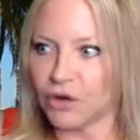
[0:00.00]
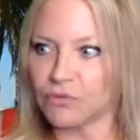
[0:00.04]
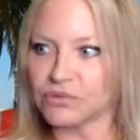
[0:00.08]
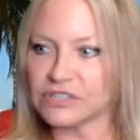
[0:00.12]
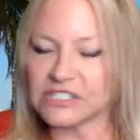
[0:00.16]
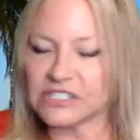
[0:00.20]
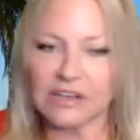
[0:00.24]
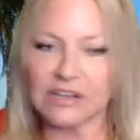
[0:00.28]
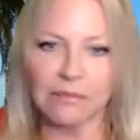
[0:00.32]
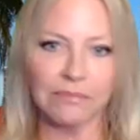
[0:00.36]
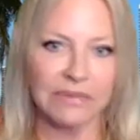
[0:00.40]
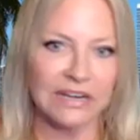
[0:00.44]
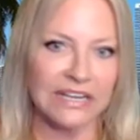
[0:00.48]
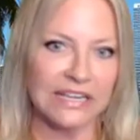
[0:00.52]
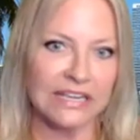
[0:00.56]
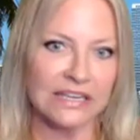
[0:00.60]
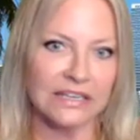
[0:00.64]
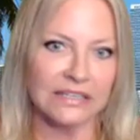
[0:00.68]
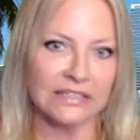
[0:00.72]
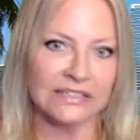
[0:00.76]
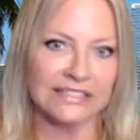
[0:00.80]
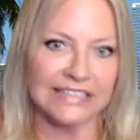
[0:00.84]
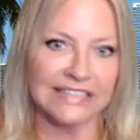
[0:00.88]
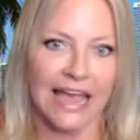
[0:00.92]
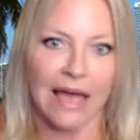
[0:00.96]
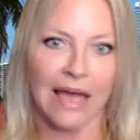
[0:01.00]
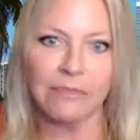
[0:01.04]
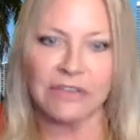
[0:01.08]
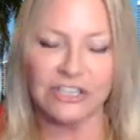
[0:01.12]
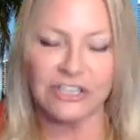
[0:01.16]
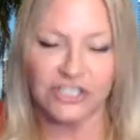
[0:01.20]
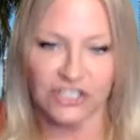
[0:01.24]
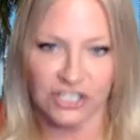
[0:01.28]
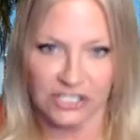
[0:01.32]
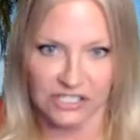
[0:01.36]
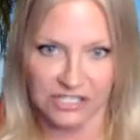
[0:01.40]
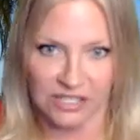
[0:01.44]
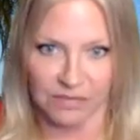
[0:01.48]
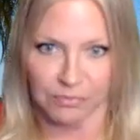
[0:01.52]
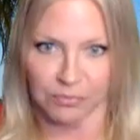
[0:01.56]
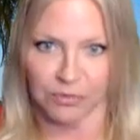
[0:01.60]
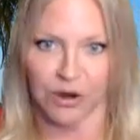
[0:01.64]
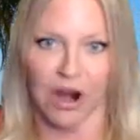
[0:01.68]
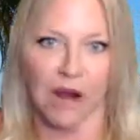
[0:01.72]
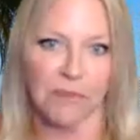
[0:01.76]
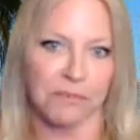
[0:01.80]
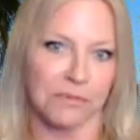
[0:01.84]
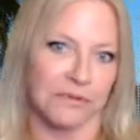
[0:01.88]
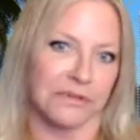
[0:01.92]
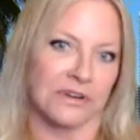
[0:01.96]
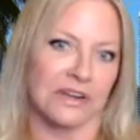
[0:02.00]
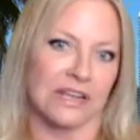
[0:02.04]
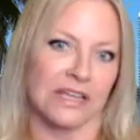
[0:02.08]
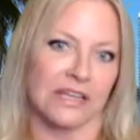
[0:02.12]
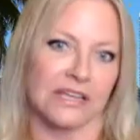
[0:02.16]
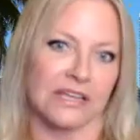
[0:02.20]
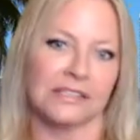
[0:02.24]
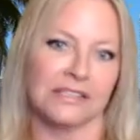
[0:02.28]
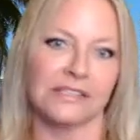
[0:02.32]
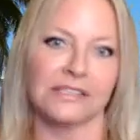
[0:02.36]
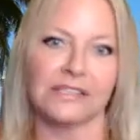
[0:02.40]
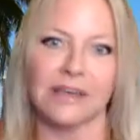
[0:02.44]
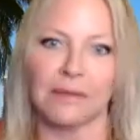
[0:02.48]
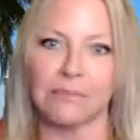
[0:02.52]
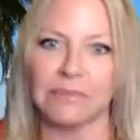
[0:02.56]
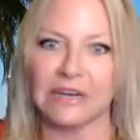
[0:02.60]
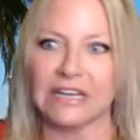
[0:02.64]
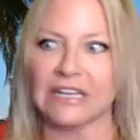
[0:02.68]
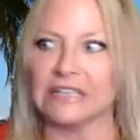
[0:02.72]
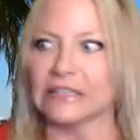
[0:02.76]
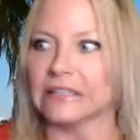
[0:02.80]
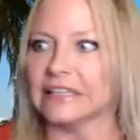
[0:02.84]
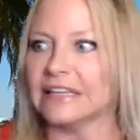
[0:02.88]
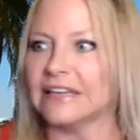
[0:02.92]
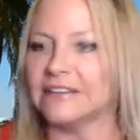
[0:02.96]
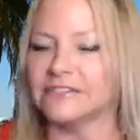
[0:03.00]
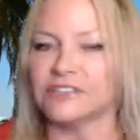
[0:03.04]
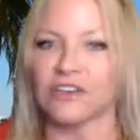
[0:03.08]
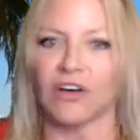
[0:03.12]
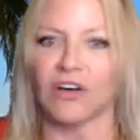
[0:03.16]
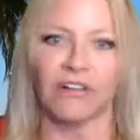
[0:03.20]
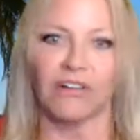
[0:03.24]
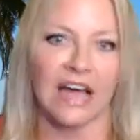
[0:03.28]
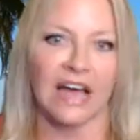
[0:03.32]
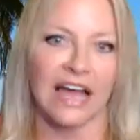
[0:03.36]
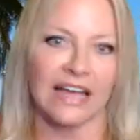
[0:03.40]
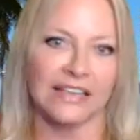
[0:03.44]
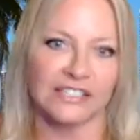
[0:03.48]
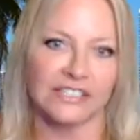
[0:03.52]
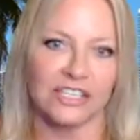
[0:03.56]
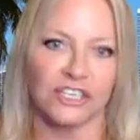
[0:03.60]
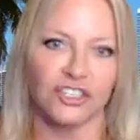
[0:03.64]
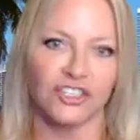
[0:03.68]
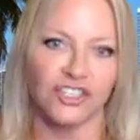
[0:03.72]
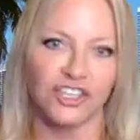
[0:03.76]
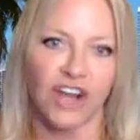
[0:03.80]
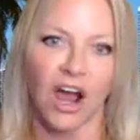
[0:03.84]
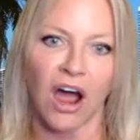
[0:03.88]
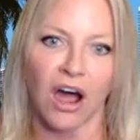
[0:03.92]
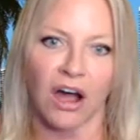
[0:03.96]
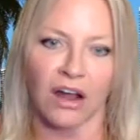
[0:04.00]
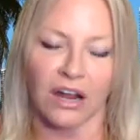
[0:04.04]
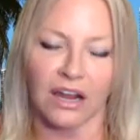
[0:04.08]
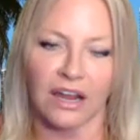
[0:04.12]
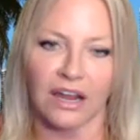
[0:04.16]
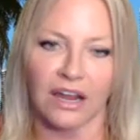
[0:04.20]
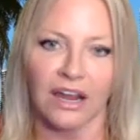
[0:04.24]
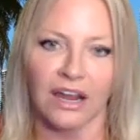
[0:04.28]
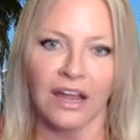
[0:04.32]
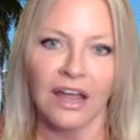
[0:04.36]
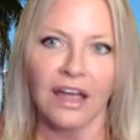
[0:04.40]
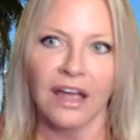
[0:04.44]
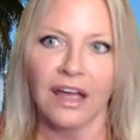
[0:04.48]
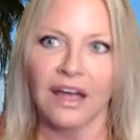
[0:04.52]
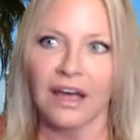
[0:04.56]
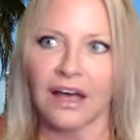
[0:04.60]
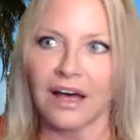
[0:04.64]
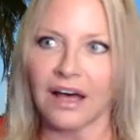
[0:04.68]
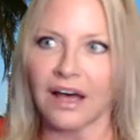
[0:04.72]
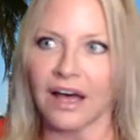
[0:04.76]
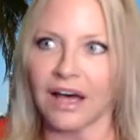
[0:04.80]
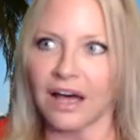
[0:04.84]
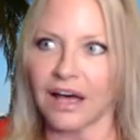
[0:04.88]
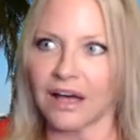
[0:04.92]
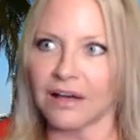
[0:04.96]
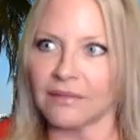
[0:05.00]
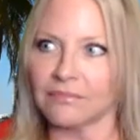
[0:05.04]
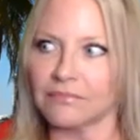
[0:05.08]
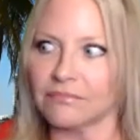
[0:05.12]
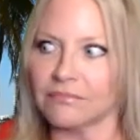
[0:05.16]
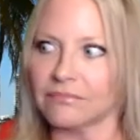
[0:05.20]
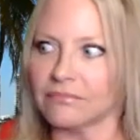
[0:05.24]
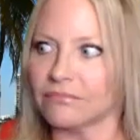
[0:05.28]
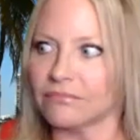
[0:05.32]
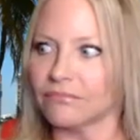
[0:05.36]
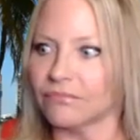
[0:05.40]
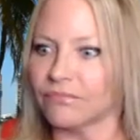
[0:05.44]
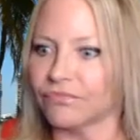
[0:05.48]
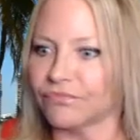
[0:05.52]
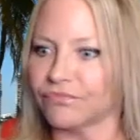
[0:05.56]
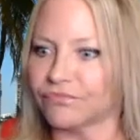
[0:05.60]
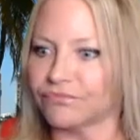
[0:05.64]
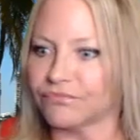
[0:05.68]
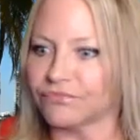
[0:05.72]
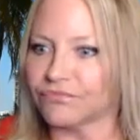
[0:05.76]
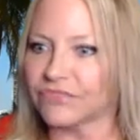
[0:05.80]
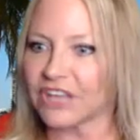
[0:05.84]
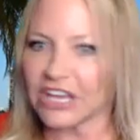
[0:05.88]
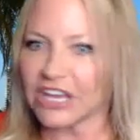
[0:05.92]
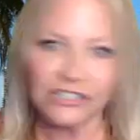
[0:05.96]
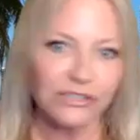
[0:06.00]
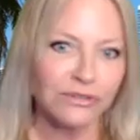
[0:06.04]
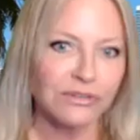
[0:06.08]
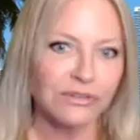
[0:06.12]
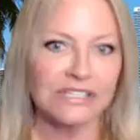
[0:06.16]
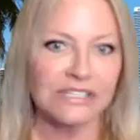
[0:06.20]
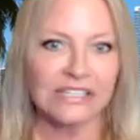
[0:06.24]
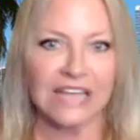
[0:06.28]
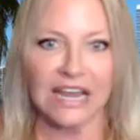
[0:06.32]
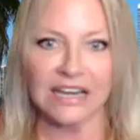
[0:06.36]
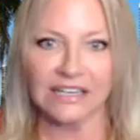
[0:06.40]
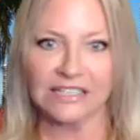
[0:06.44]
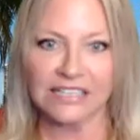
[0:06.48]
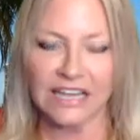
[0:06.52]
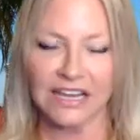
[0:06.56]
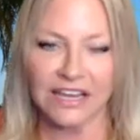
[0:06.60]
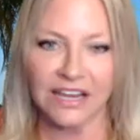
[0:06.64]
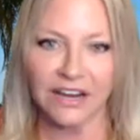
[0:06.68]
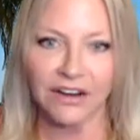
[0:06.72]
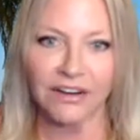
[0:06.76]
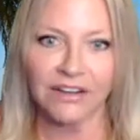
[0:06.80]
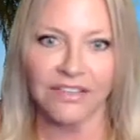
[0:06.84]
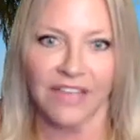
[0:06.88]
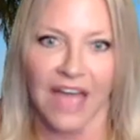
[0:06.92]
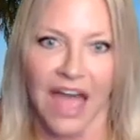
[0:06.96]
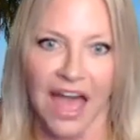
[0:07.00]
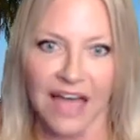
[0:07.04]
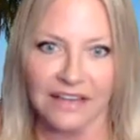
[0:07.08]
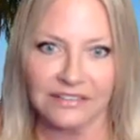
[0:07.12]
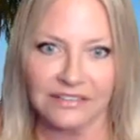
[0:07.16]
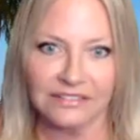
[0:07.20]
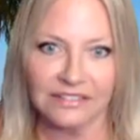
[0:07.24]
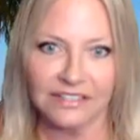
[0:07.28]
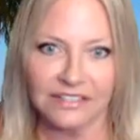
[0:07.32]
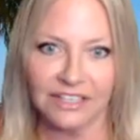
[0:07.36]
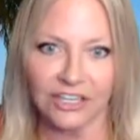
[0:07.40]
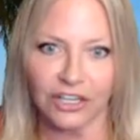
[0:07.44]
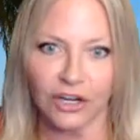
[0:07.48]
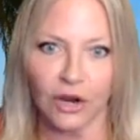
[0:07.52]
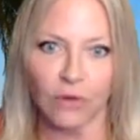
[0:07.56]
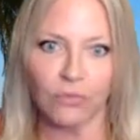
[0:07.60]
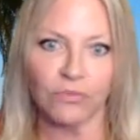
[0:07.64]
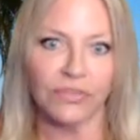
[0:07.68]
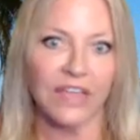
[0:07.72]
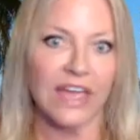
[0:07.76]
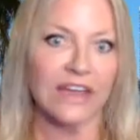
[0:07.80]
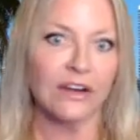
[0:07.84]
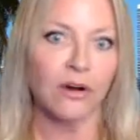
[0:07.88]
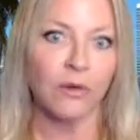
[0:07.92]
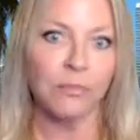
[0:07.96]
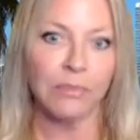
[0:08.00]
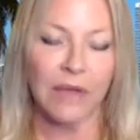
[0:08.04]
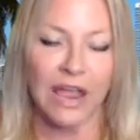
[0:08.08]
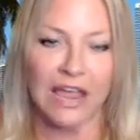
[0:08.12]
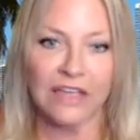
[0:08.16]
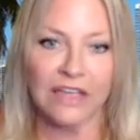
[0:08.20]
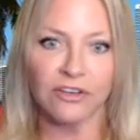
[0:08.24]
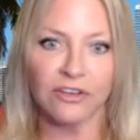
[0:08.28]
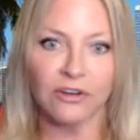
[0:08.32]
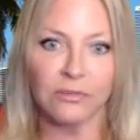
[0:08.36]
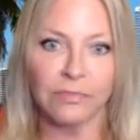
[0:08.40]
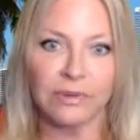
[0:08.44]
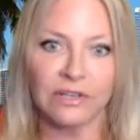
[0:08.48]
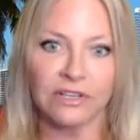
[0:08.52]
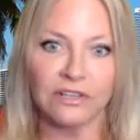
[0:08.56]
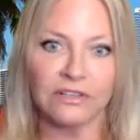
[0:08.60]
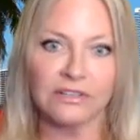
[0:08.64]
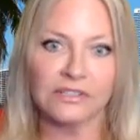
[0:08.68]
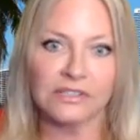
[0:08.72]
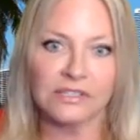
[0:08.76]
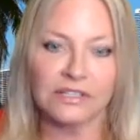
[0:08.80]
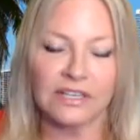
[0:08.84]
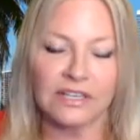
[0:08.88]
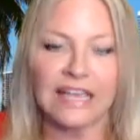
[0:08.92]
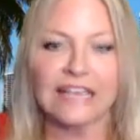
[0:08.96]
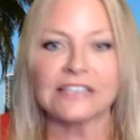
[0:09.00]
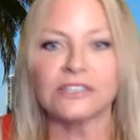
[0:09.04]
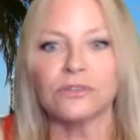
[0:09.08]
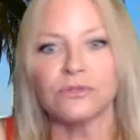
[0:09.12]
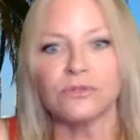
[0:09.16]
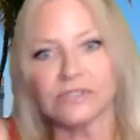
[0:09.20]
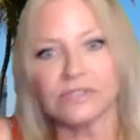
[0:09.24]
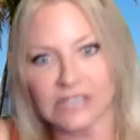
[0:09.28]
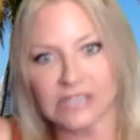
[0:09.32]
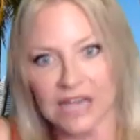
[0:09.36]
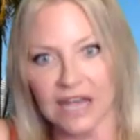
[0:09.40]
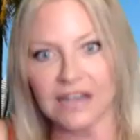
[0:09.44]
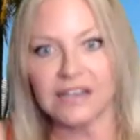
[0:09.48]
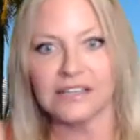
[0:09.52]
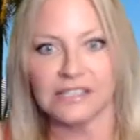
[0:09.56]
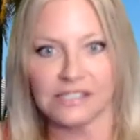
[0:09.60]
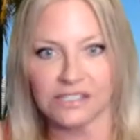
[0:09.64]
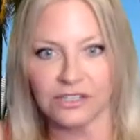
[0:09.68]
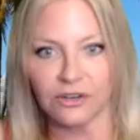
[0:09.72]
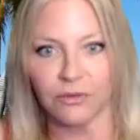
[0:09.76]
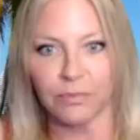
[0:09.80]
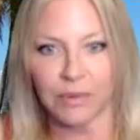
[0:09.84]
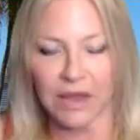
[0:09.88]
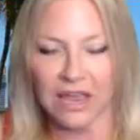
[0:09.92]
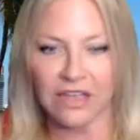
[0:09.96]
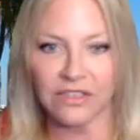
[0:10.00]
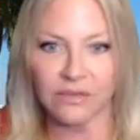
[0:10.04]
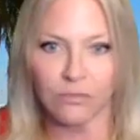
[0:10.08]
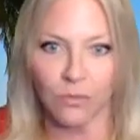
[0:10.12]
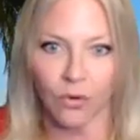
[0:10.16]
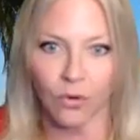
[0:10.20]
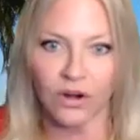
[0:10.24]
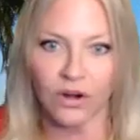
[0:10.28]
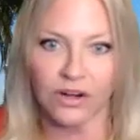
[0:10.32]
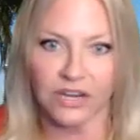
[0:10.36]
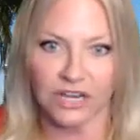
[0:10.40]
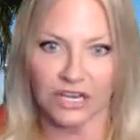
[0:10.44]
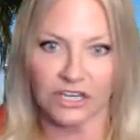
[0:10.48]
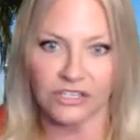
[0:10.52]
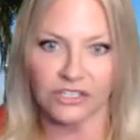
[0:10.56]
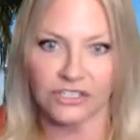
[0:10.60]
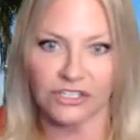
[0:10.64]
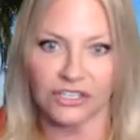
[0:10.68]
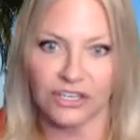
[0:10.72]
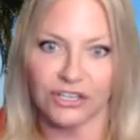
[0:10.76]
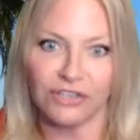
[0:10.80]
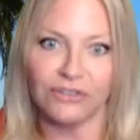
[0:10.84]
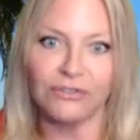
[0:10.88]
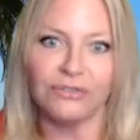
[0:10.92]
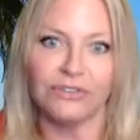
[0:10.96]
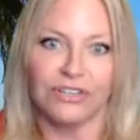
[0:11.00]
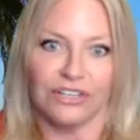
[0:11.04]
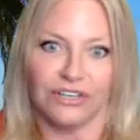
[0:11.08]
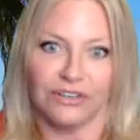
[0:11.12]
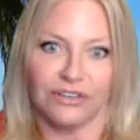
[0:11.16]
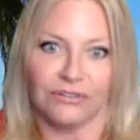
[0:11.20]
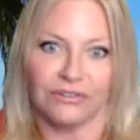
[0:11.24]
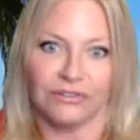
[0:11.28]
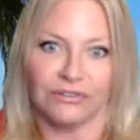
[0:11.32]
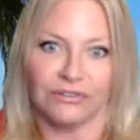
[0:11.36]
somebody damages the property, somebody leaves all kinds of junk. Um, Guess who's got to take care of that? They don't pay their bills. Guess who's got to still pay the mortgage? You do.